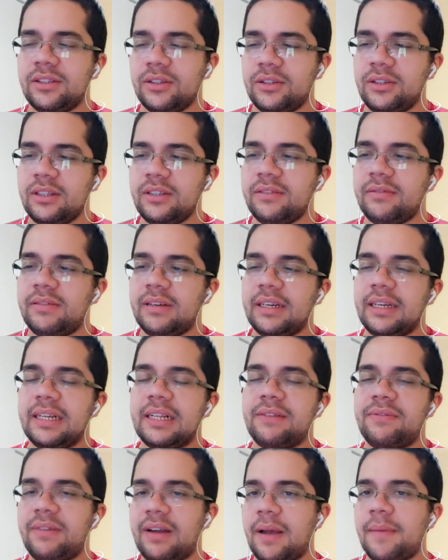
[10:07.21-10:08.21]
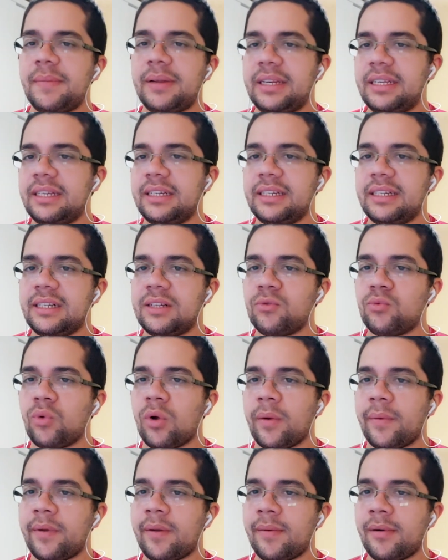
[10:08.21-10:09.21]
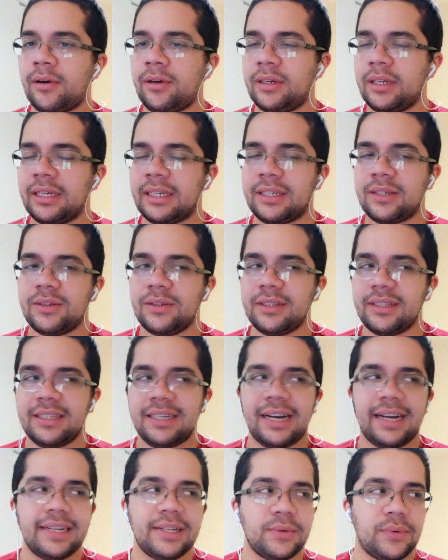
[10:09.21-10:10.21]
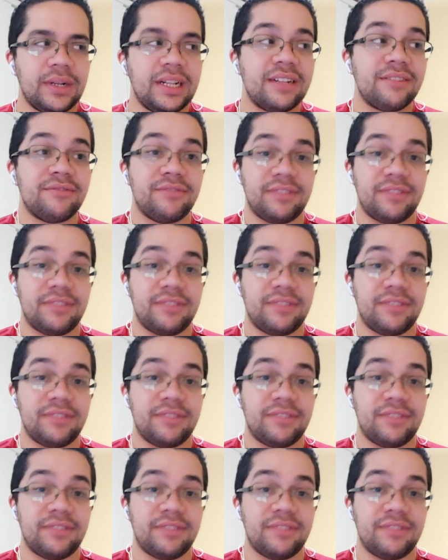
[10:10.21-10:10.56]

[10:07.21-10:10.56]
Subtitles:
None of his family is worrying about, like, guys, where is